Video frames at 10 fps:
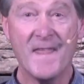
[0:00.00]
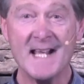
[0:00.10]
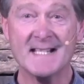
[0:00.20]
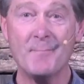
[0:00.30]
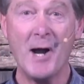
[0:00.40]

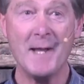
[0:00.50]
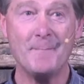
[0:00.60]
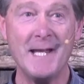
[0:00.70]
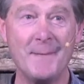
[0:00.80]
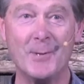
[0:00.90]
"That's
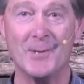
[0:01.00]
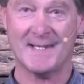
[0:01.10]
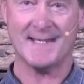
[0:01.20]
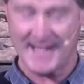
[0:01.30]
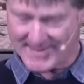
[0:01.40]
my
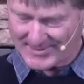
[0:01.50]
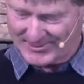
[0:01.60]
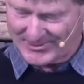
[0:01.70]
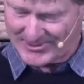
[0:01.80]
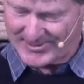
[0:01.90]
people," says
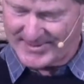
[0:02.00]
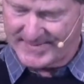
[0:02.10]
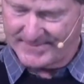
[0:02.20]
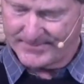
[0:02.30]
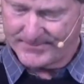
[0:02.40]
the
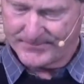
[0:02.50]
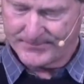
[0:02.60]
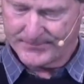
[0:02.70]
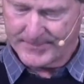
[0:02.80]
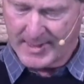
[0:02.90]
Lord.
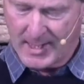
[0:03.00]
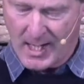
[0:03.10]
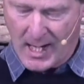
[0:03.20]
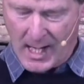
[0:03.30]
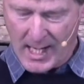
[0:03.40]

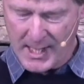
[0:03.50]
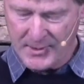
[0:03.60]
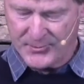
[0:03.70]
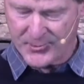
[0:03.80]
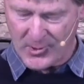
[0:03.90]

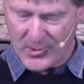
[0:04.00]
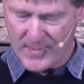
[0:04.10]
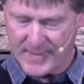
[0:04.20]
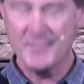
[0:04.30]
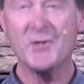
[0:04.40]
"I
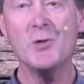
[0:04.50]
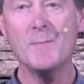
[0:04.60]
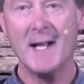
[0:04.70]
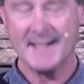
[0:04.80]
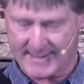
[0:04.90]
drew them
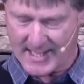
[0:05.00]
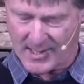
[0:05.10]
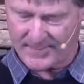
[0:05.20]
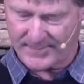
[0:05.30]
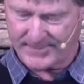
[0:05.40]
to
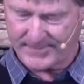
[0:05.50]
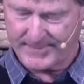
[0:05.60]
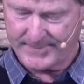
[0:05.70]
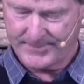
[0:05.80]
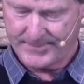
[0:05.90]

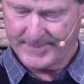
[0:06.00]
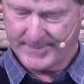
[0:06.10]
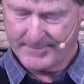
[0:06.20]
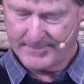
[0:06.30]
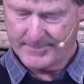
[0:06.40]
myself,
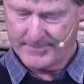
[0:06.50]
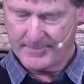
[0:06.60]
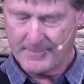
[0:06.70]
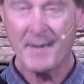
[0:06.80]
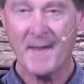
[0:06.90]

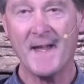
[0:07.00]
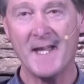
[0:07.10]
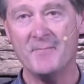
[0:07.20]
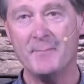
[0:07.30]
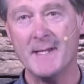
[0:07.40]
but
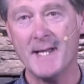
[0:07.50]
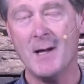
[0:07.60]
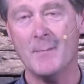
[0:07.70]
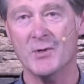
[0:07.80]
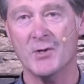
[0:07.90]
they have
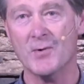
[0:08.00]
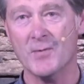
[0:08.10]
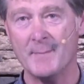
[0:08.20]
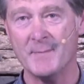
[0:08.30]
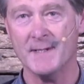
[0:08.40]
become
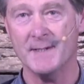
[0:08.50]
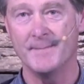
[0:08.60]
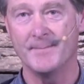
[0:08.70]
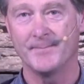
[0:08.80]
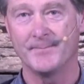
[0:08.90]
corrupted."